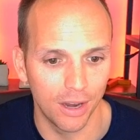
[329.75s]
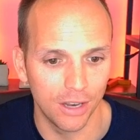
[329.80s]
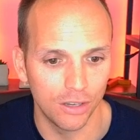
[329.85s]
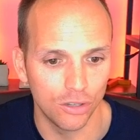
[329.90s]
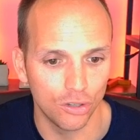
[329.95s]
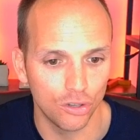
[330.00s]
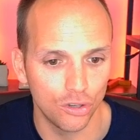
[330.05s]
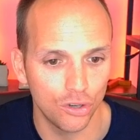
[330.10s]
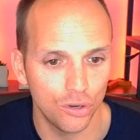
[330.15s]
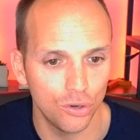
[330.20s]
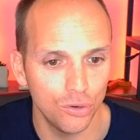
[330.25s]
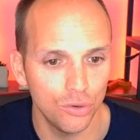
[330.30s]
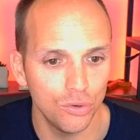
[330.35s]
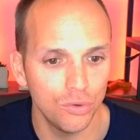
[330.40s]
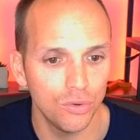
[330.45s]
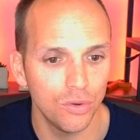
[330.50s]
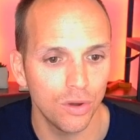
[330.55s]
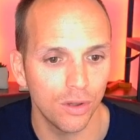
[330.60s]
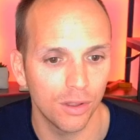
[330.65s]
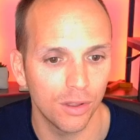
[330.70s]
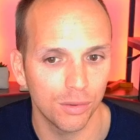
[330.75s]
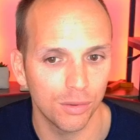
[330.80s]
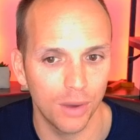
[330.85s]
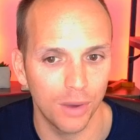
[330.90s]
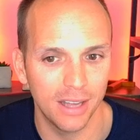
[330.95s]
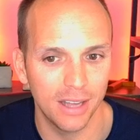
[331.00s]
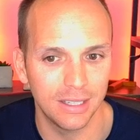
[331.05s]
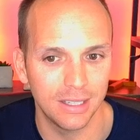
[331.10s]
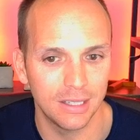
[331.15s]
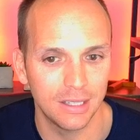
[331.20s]
It's two
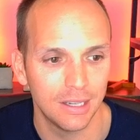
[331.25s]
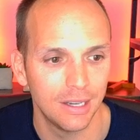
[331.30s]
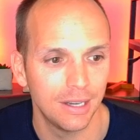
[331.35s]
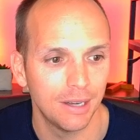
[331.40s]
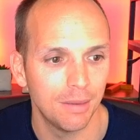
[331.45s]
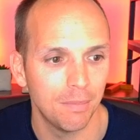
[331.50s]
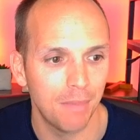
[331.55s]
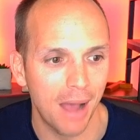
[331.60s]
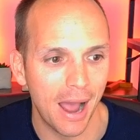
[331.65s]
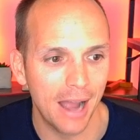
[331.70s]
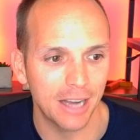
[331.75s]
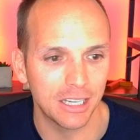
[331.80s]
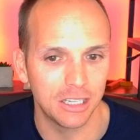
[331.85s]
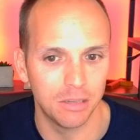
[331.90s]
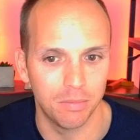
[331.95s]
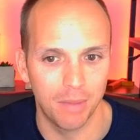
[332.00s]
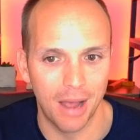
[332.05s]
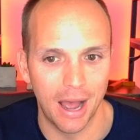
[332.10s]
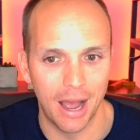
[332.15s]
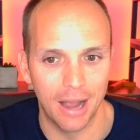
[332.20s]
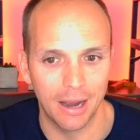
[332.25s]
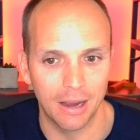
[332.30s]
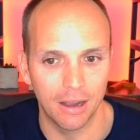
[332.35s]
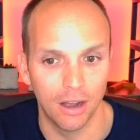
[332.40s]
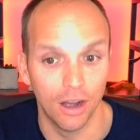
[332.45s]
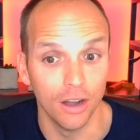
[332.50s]
threats back to back,